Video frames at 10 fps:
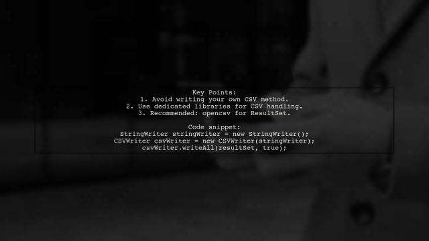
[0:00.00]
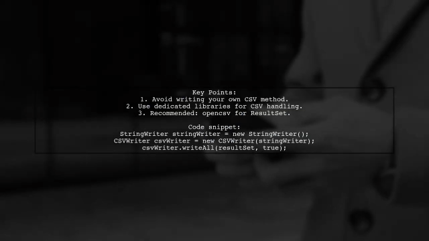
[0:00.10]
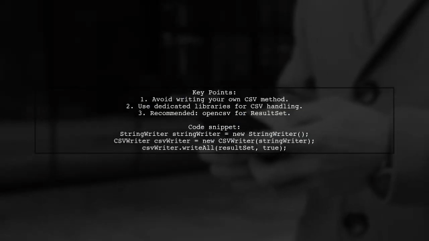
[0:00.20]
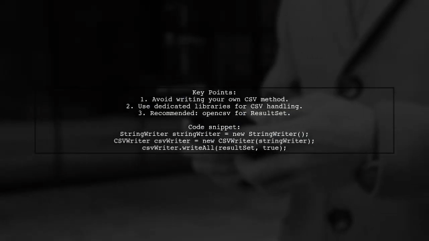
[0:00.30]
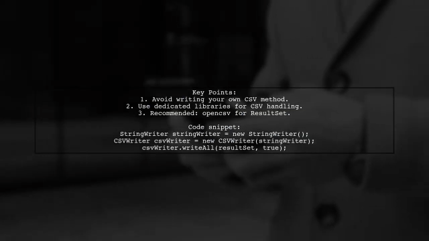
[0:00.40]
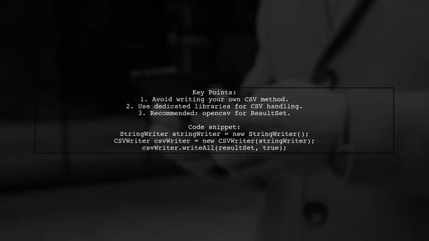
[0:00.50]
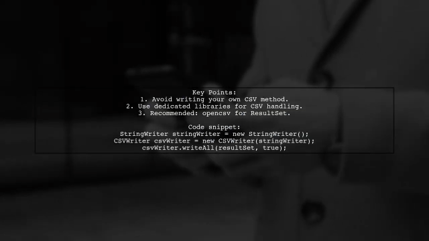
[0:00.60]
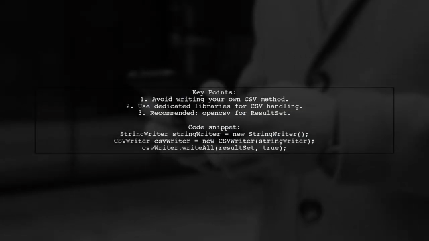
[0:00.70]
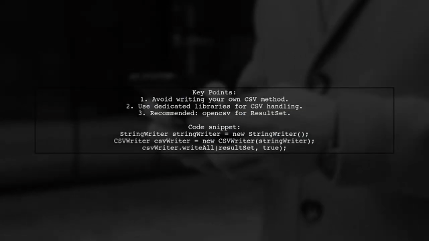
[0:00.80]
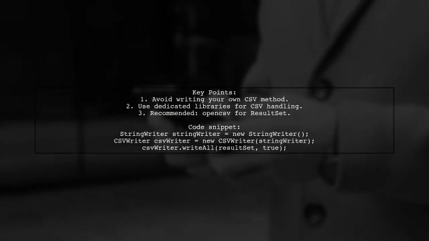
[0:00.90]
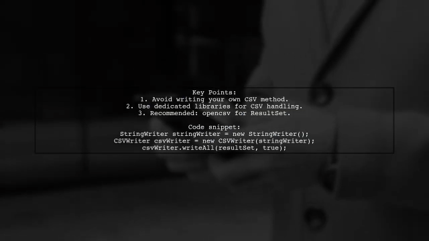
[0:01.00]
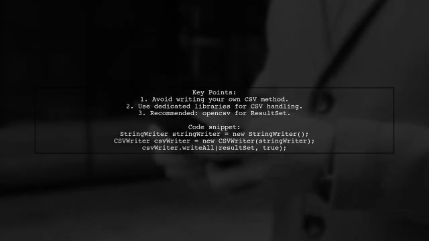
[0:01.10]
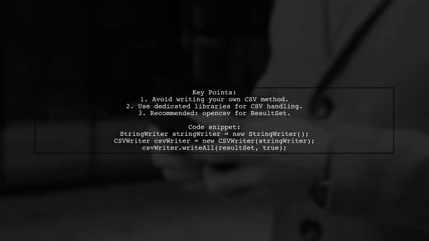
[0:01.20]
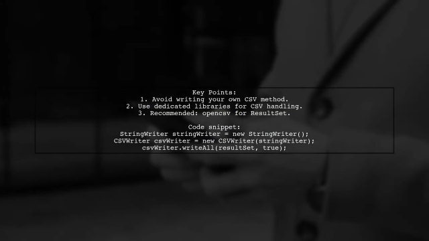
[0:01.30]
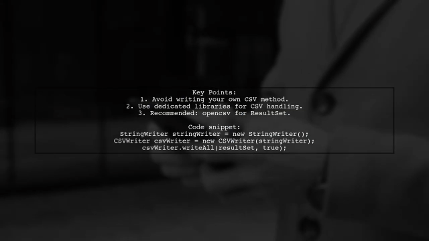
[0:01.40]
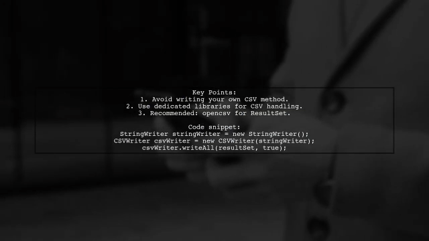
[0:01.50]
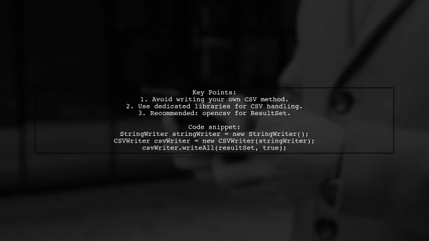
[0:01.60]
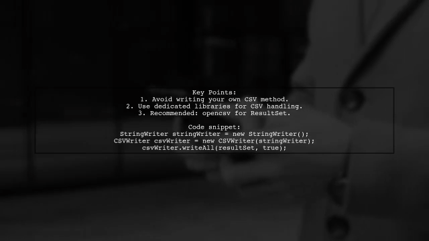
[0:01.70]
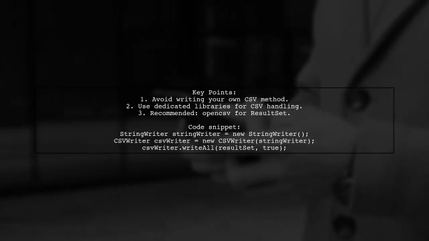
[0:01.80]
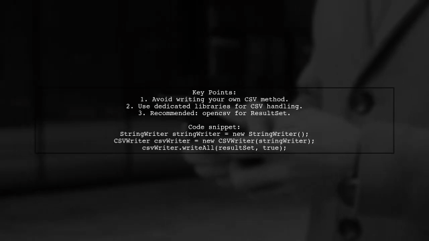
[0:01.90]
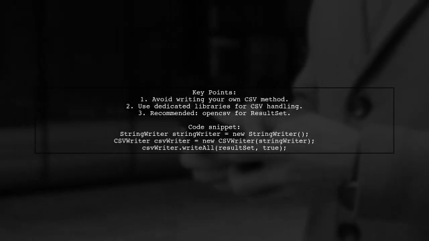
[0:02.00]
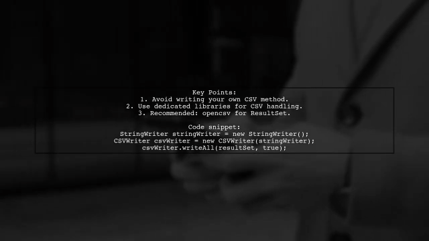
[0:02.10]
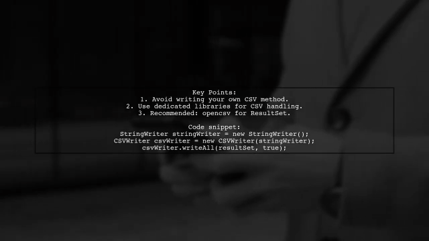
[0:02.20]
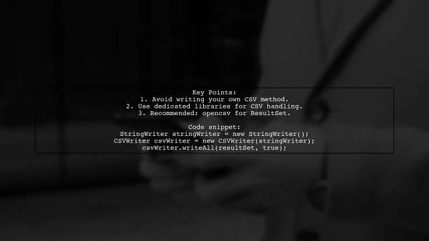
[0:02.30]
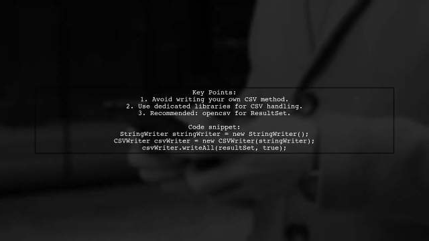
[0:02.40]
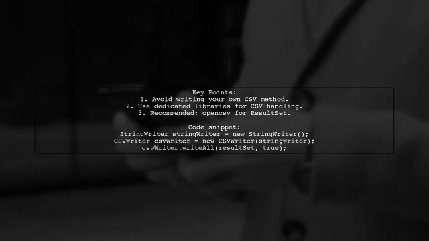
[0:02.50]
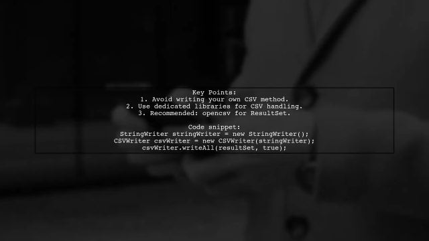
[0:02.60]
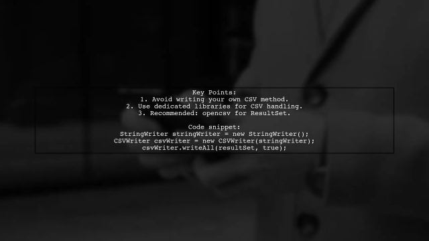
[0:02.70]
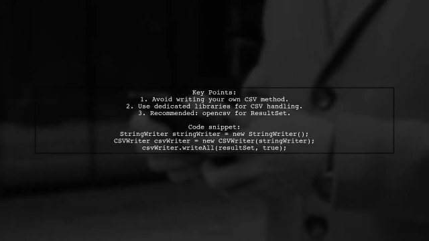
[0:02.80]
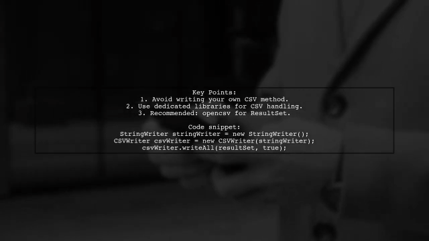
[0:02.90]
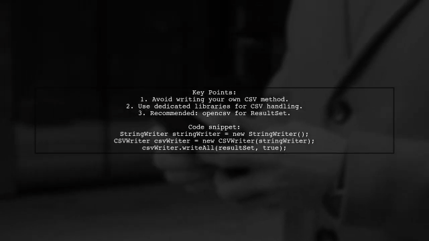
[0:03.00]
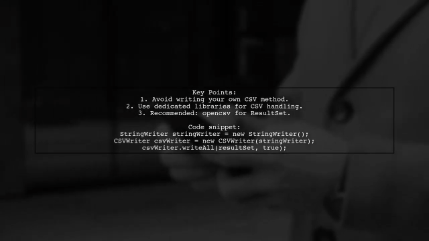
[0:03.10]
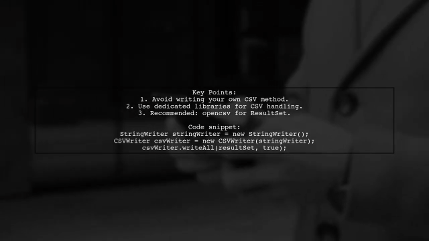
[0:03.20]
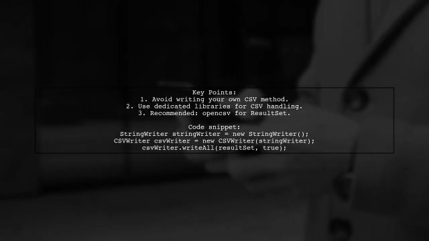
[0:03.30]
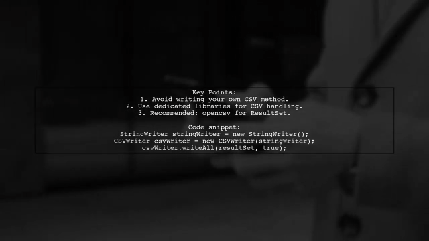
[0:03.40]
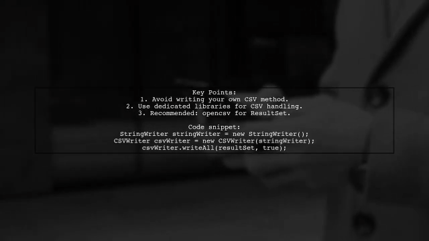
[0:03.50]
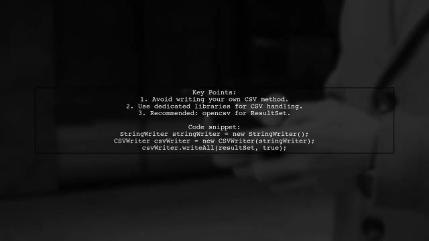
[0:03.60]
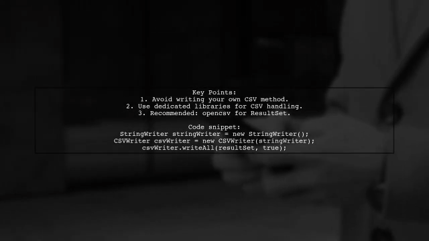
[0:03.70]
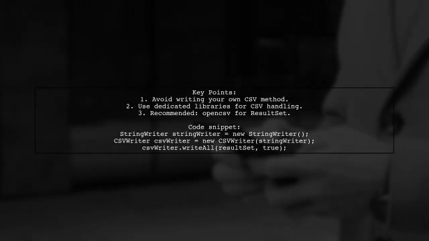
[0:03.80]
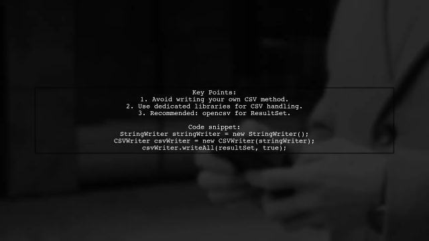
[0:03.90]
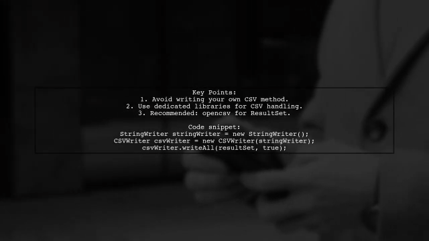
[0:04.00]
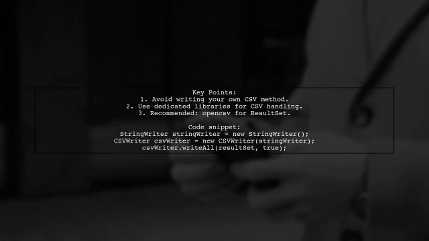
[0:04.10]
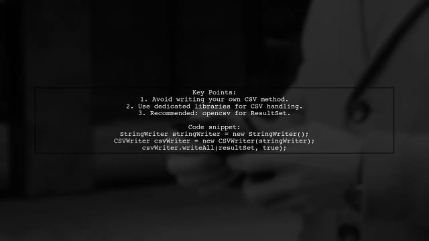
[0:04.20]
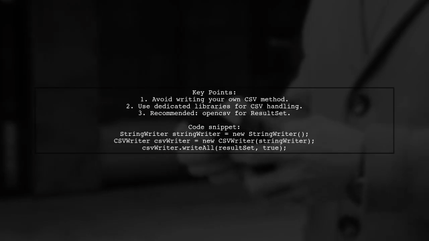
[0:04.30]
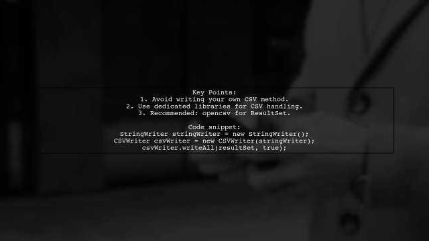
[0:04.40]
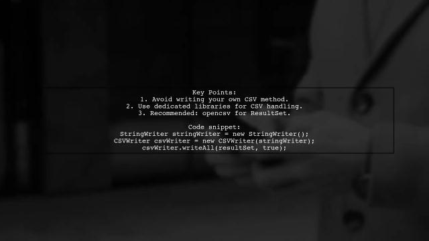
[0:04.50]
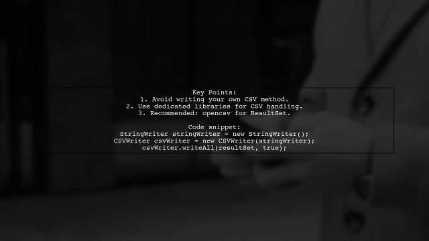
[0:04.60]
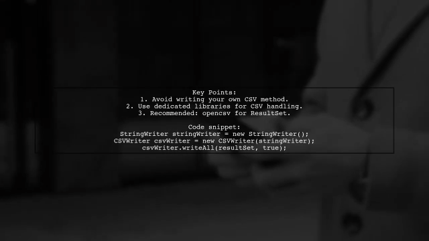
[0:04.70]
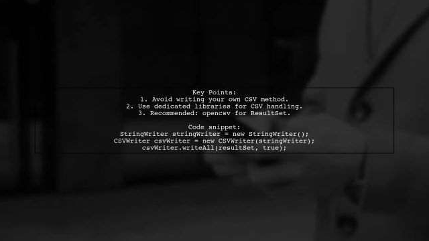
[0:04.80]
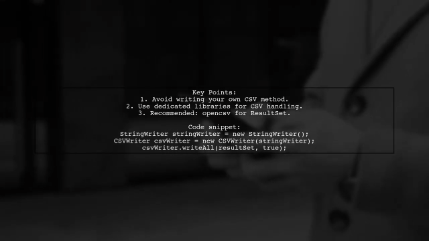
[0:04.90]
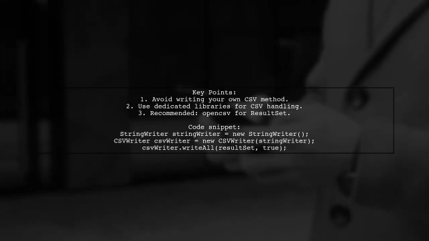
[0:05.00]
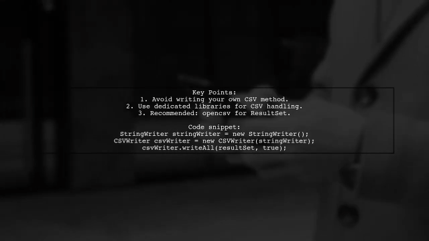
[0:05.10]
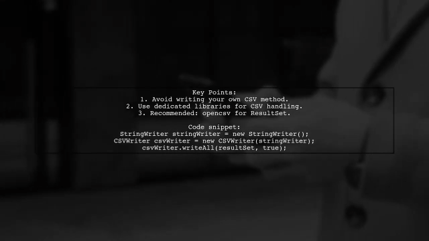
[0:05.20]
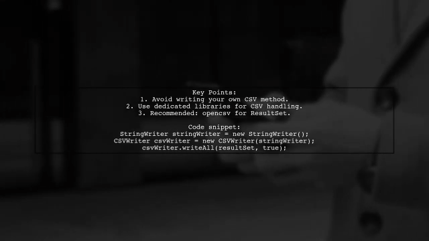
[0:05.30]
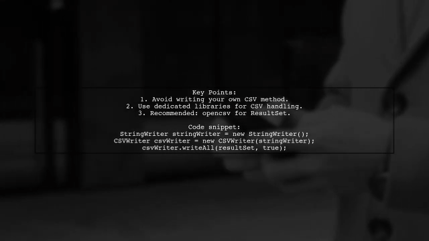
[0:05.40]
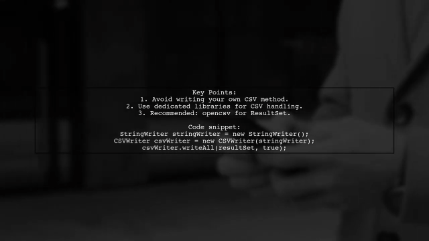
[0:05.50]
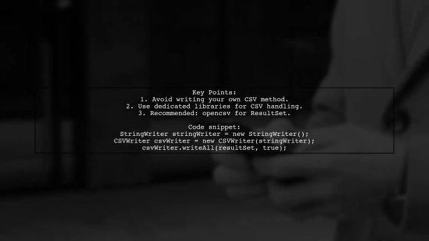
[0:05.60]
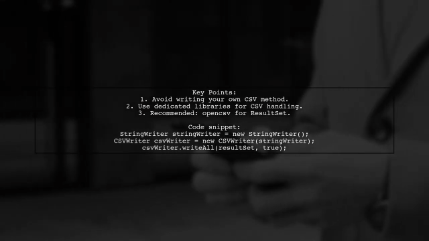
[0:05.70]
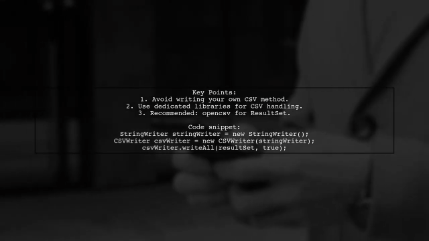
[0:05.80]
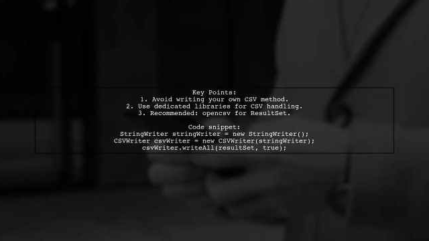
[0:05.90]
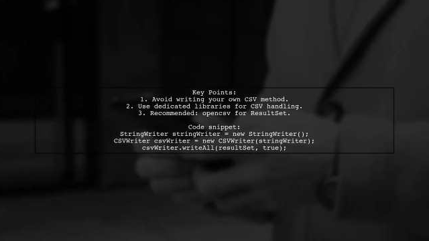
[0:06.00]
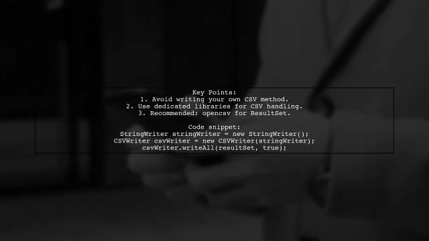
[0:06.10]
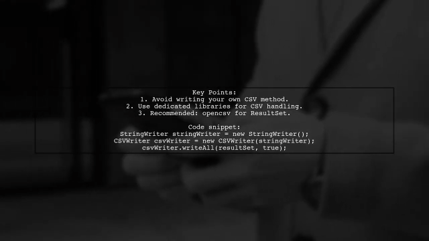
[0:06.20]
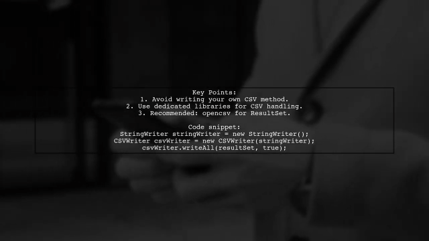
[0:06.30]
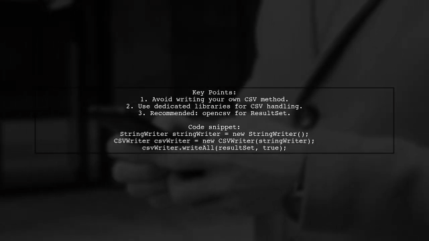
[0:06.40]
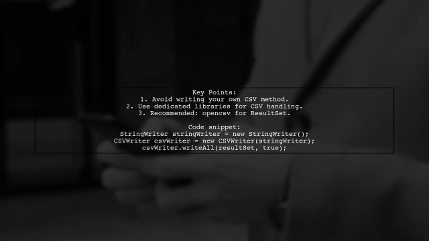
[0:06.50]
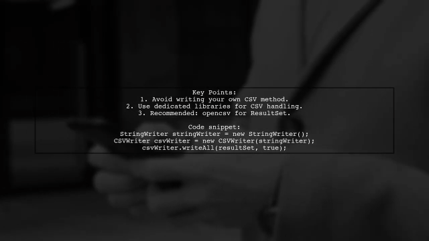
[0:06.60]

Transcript: [unreadable: no face in view]